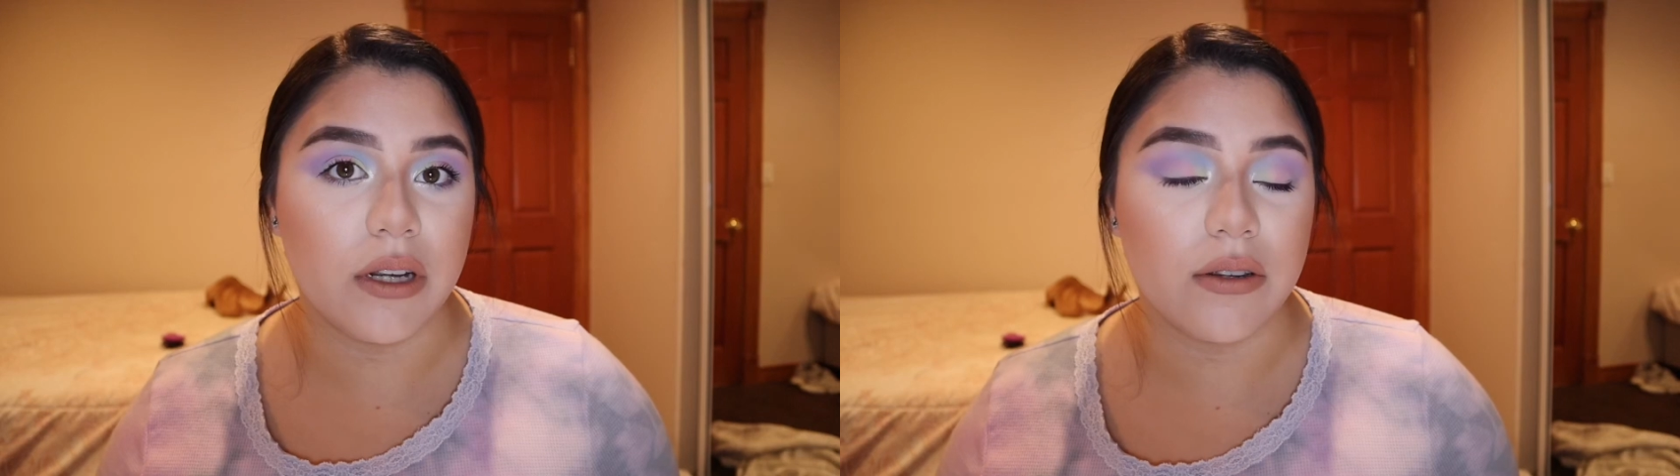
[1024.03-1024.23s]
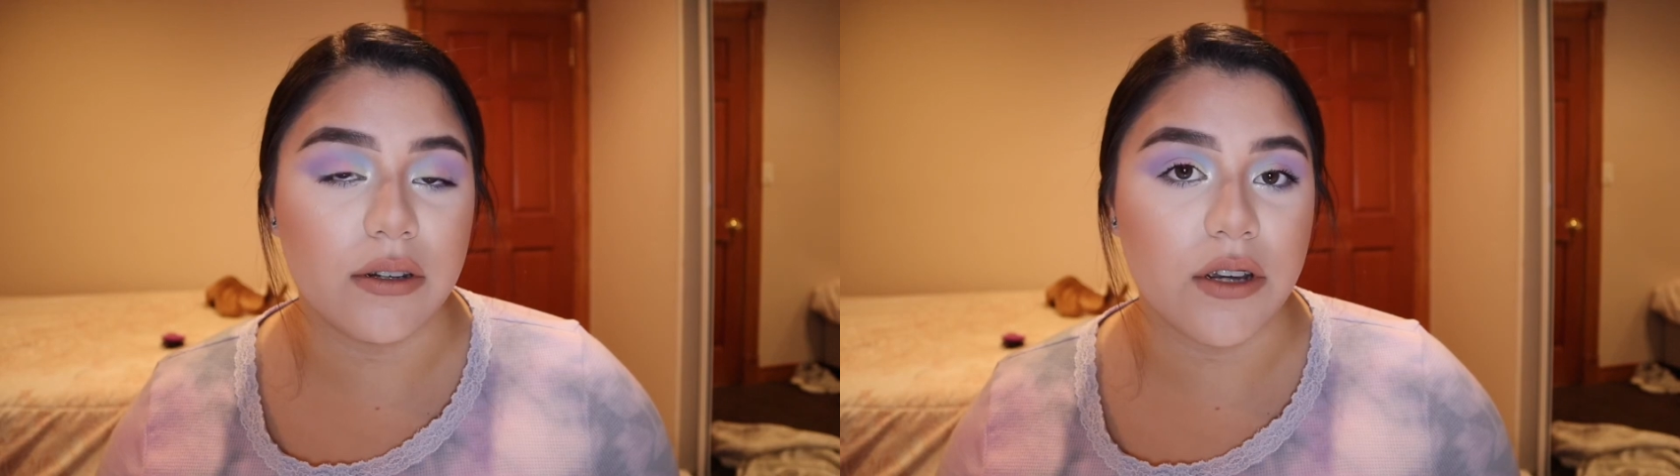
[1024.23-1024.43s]

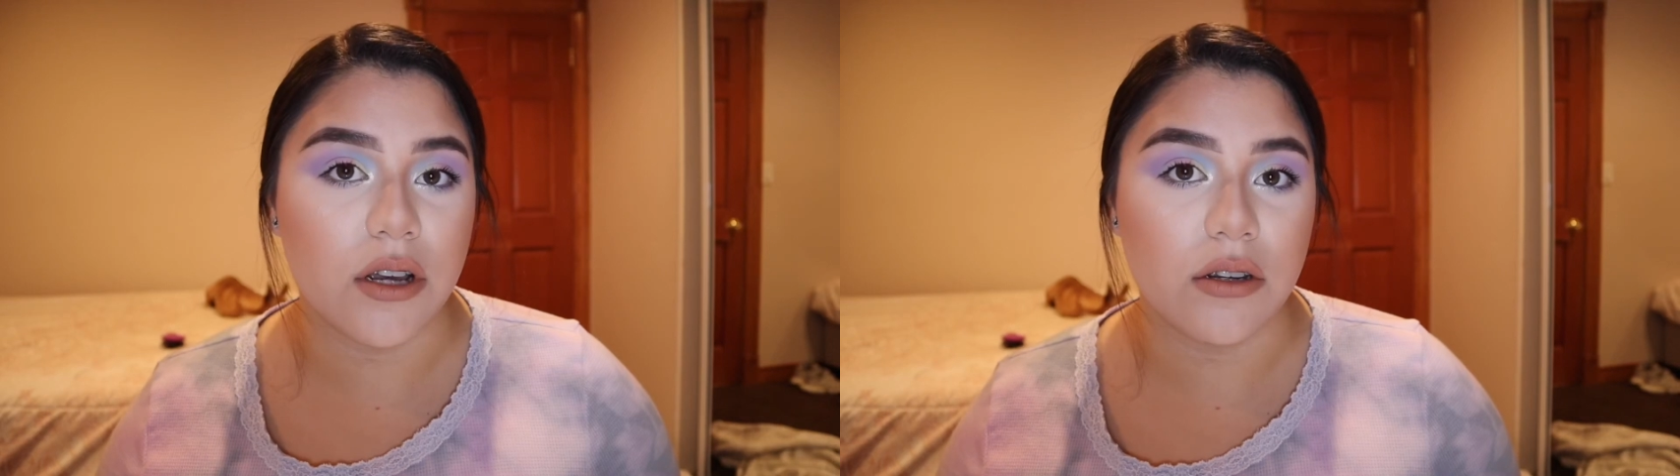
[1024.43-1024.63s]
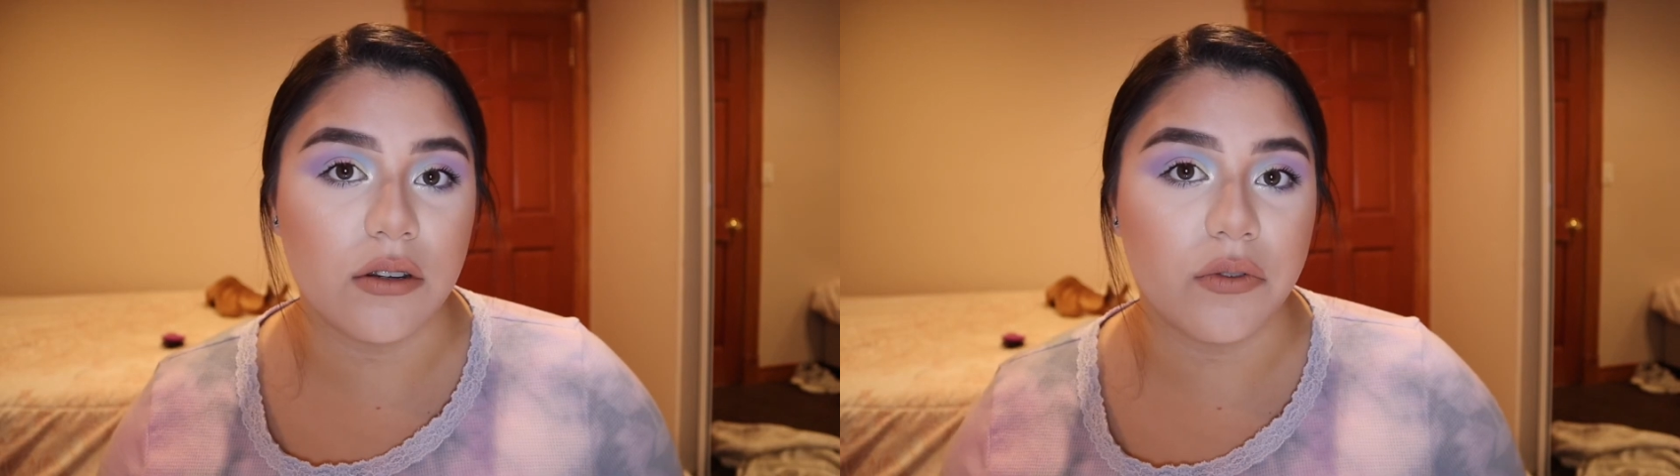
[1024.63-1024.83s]

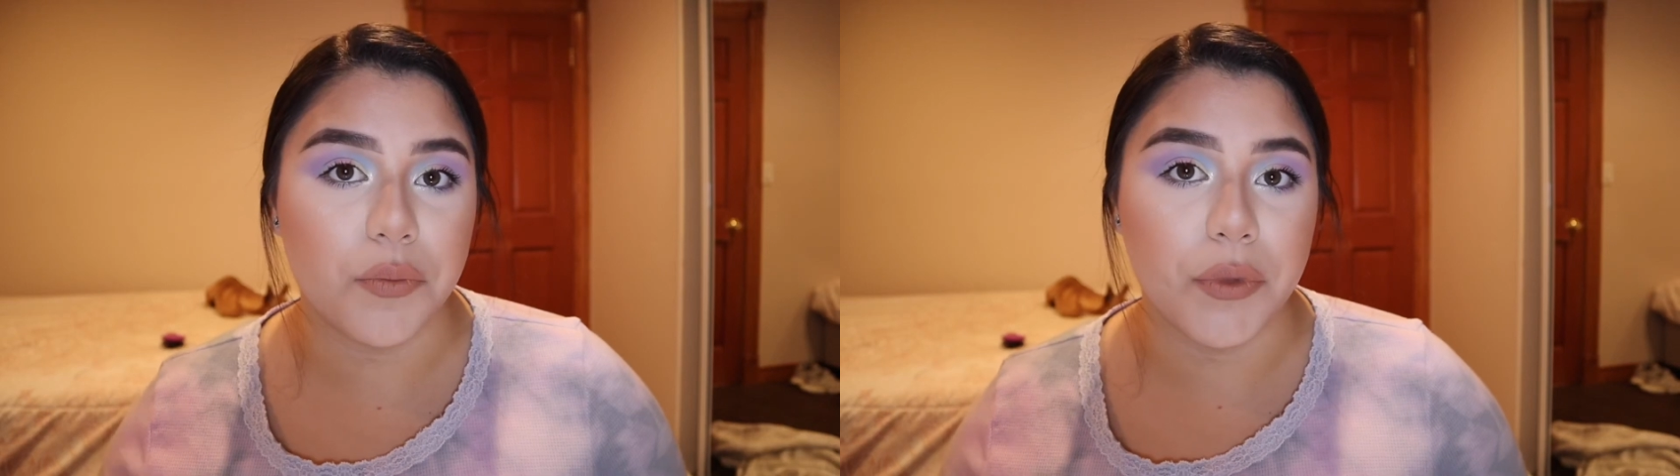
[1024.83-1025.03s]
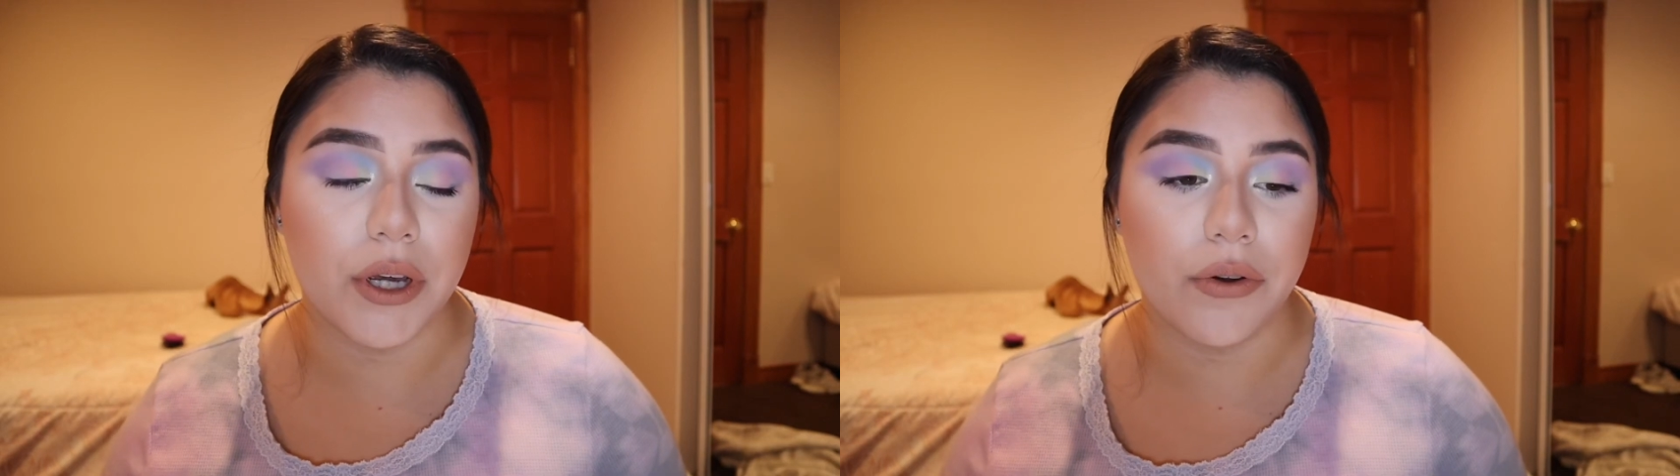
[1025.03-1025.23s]
suggestions for
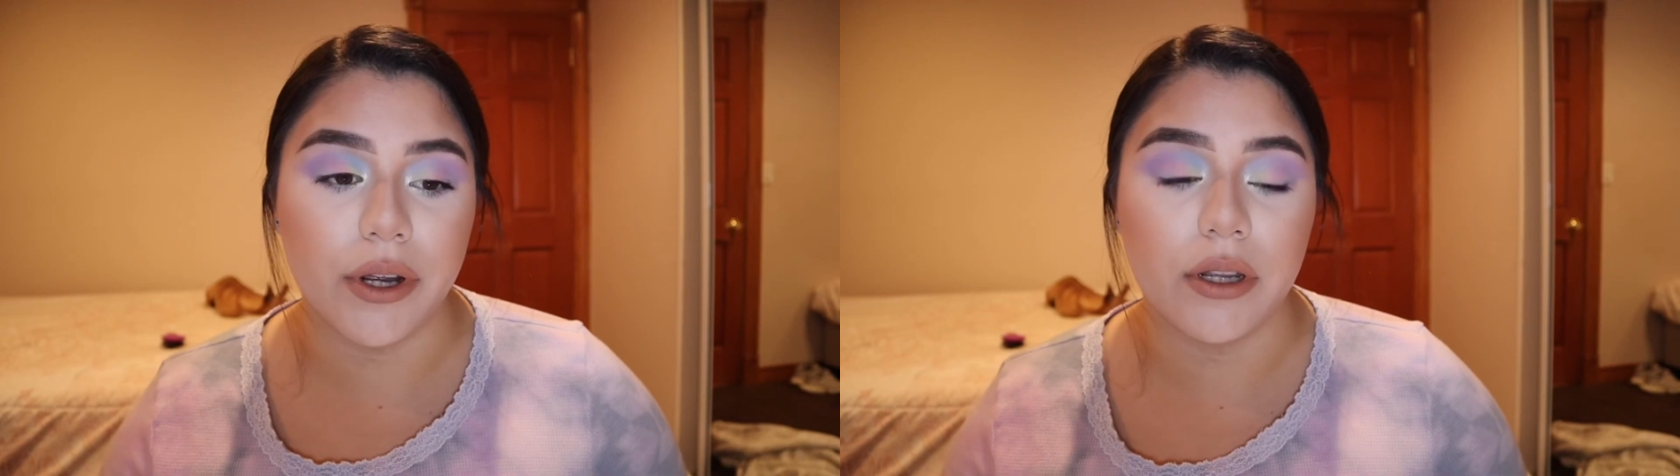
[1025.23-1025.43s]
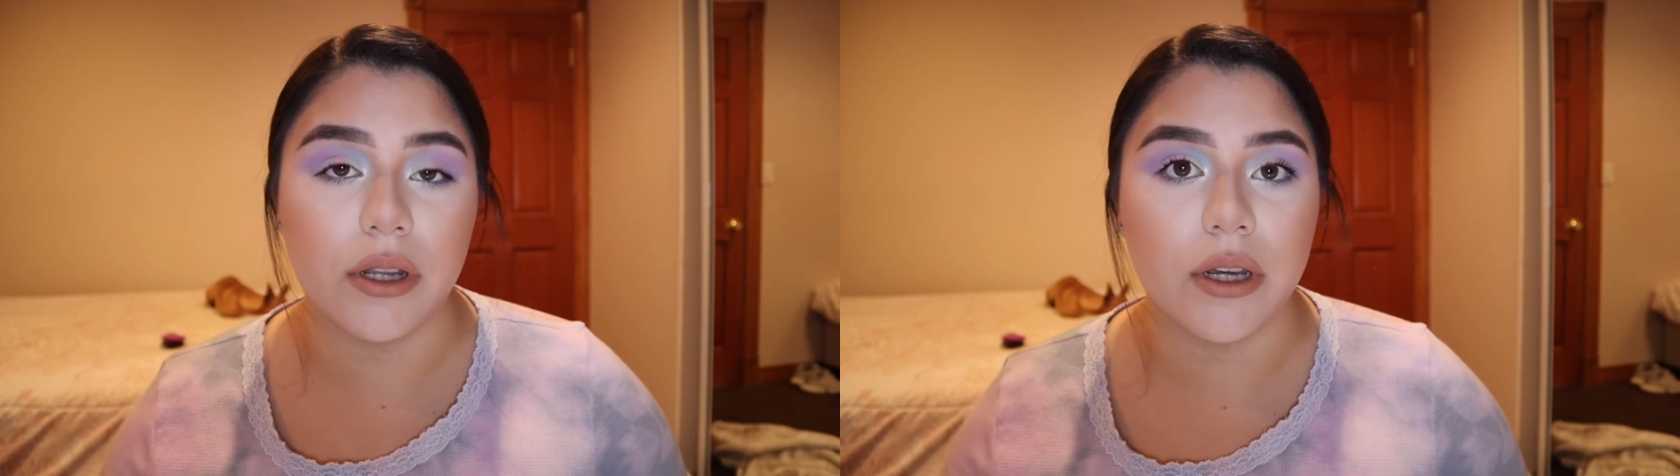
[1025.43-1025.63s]
me or
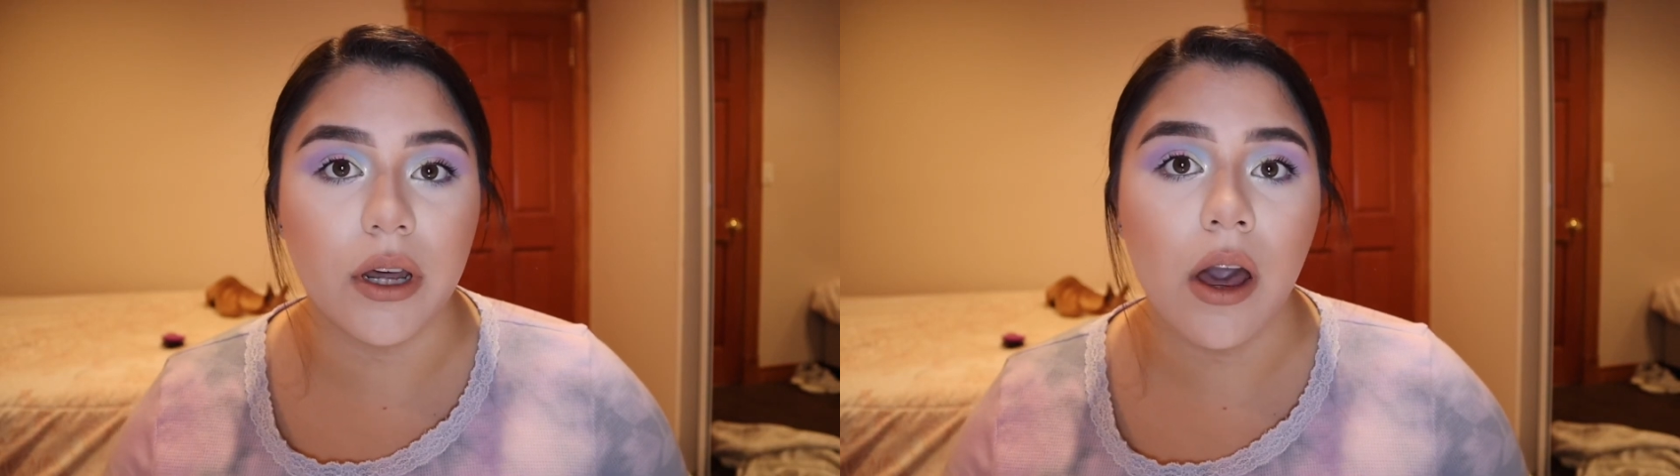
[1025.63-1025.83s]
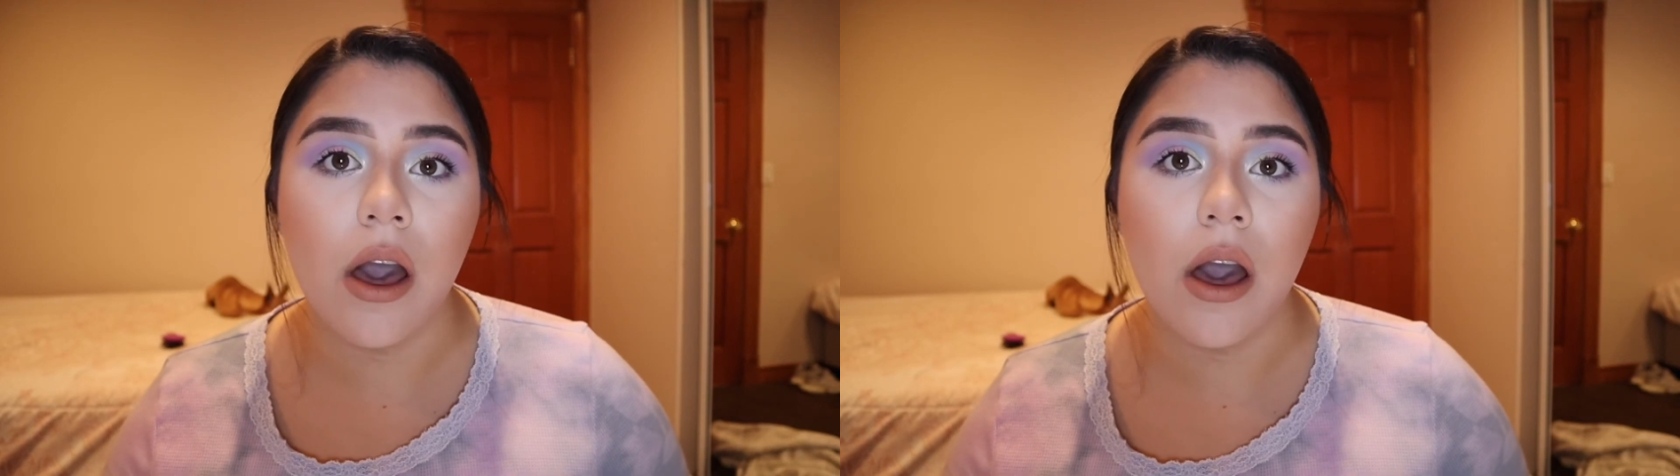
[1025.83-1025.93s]
anything,